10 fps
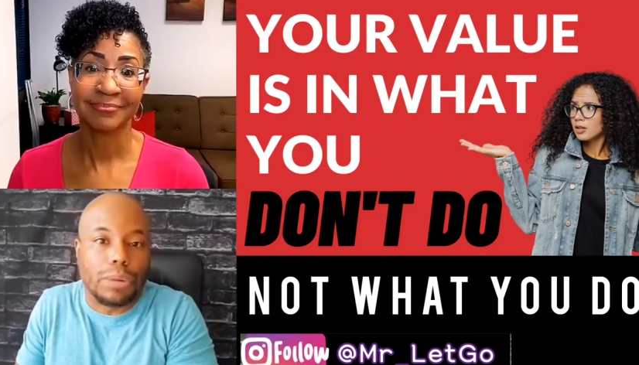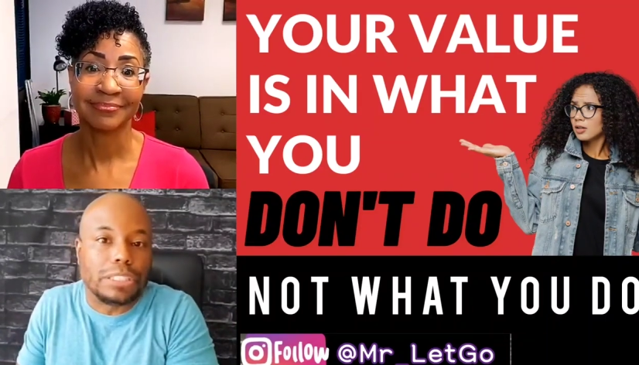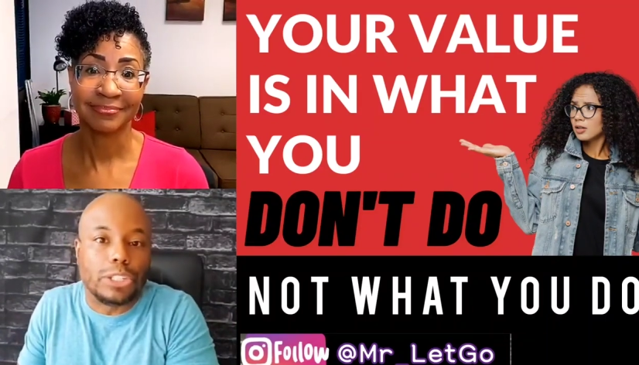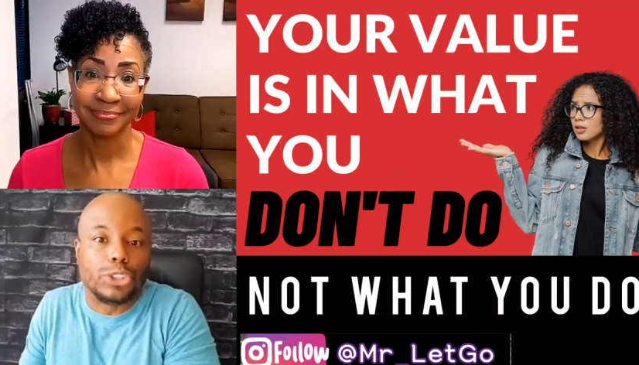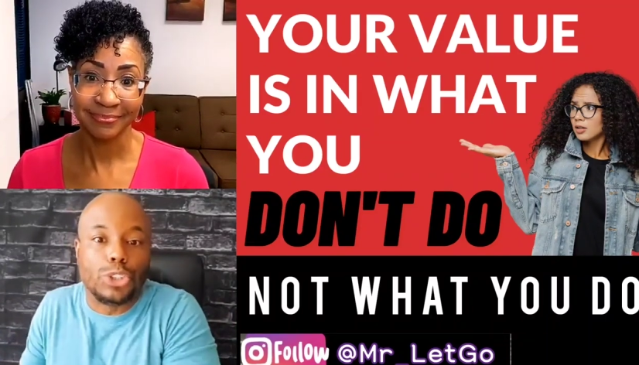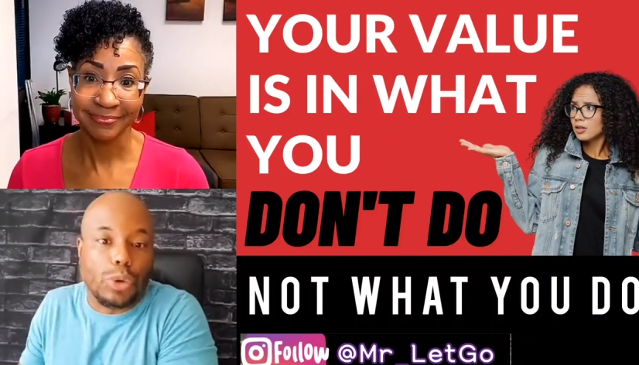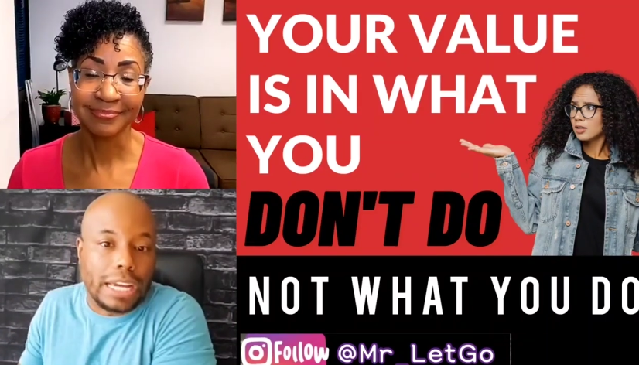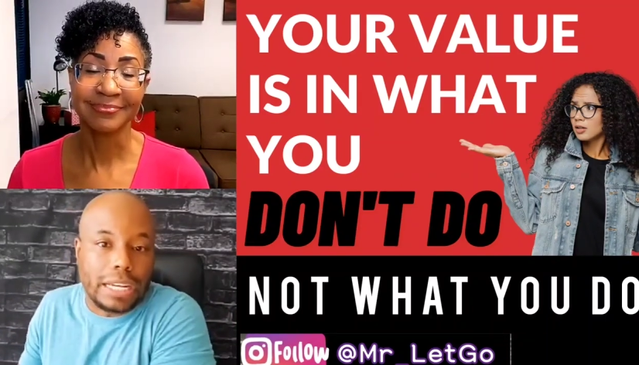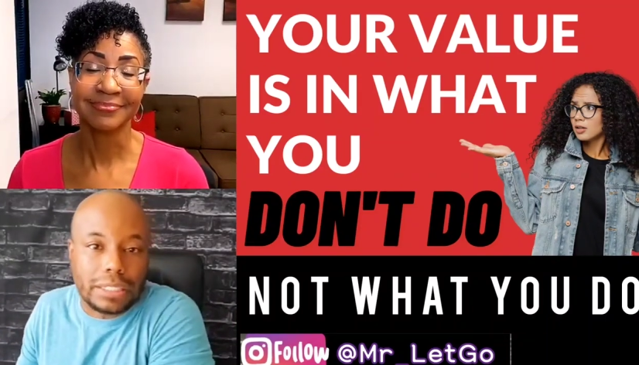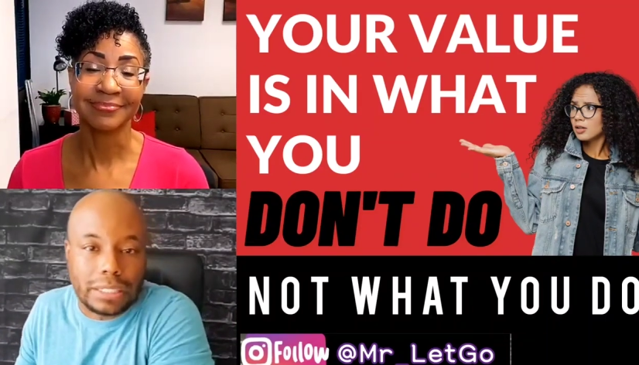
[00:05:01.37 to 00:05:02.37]
Speaker 1: to do
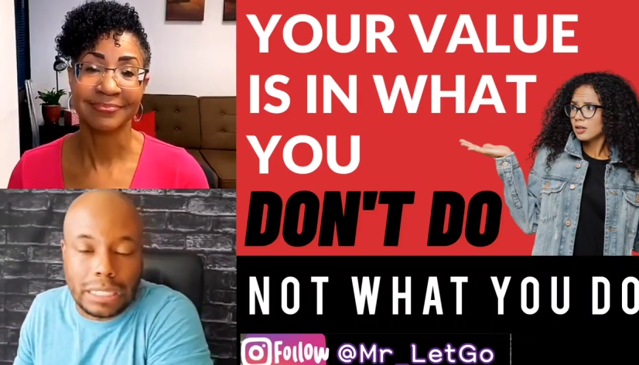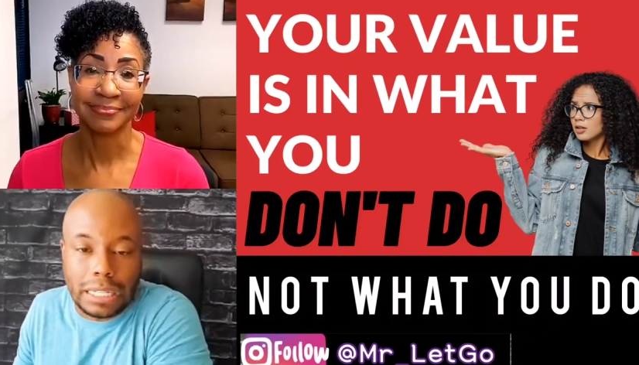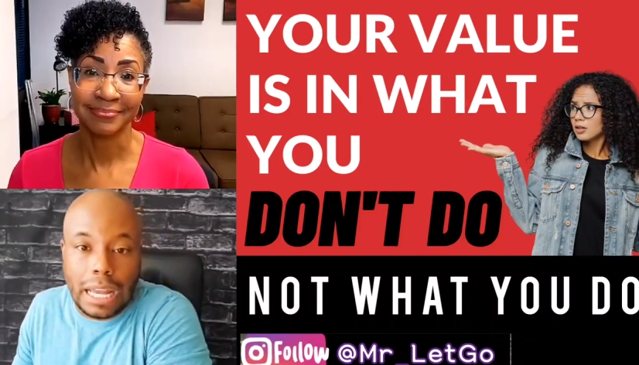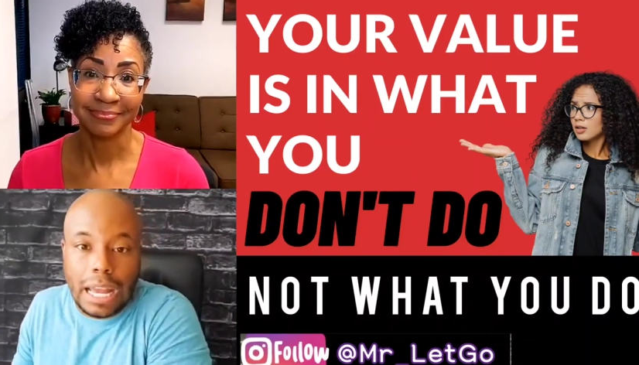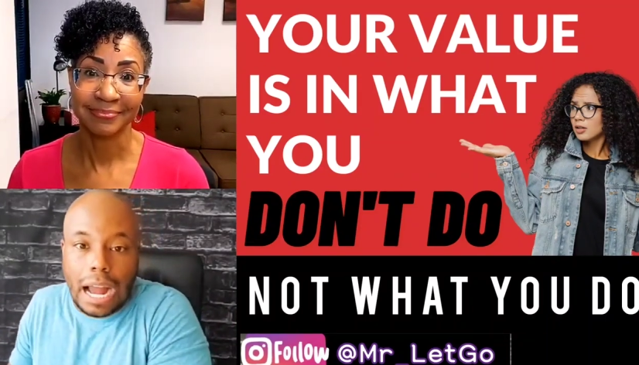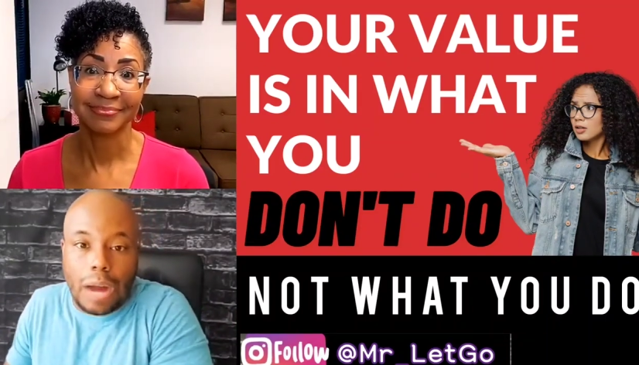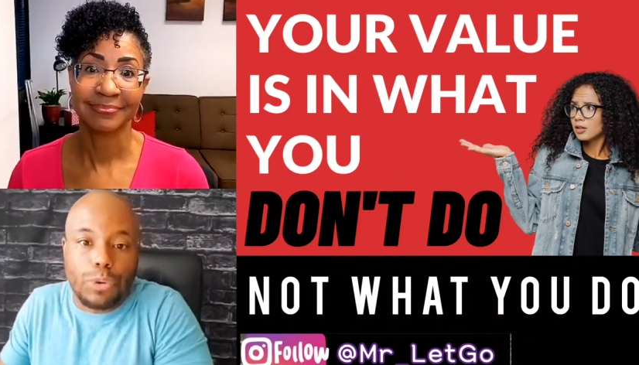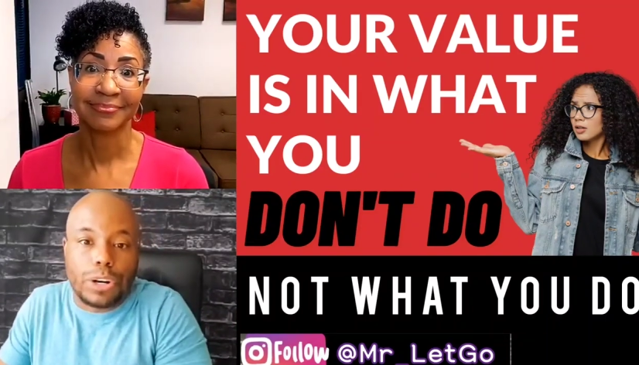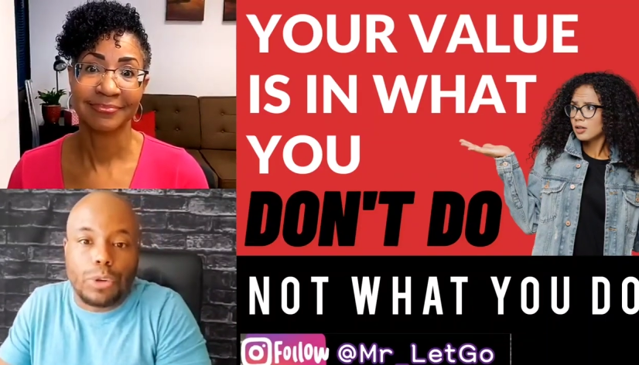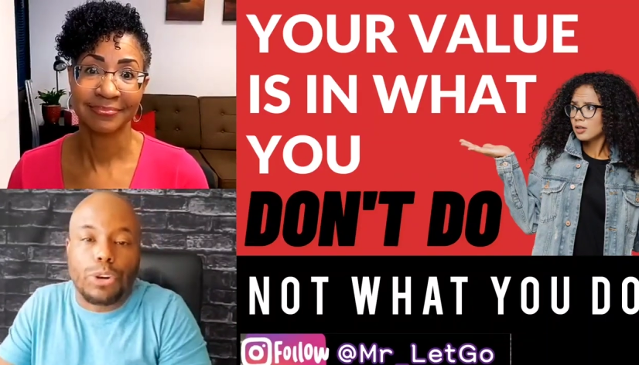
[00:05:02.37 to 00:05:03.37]
anything. I want a
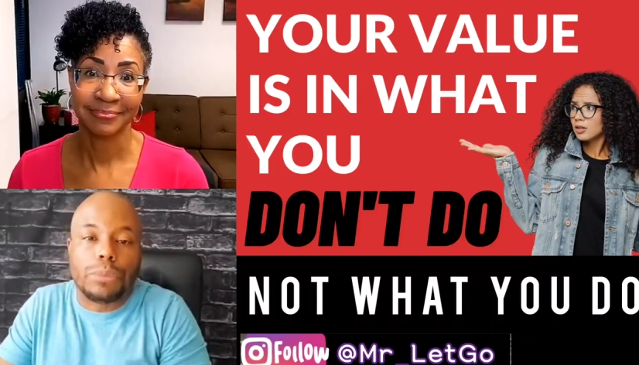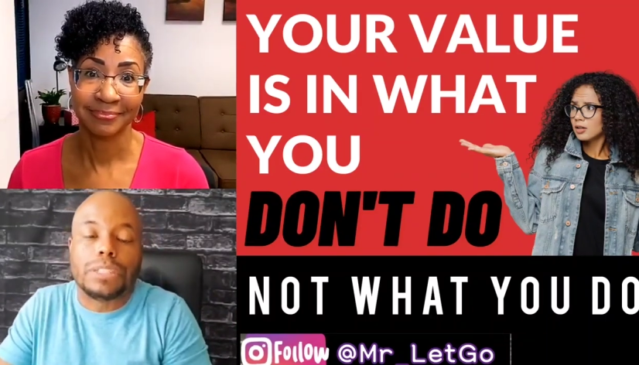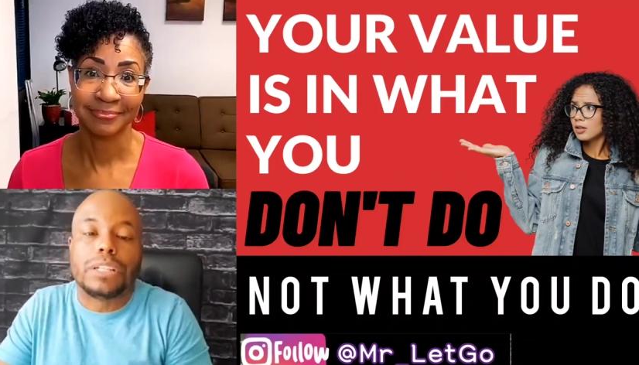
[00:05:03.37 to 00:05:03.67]
woman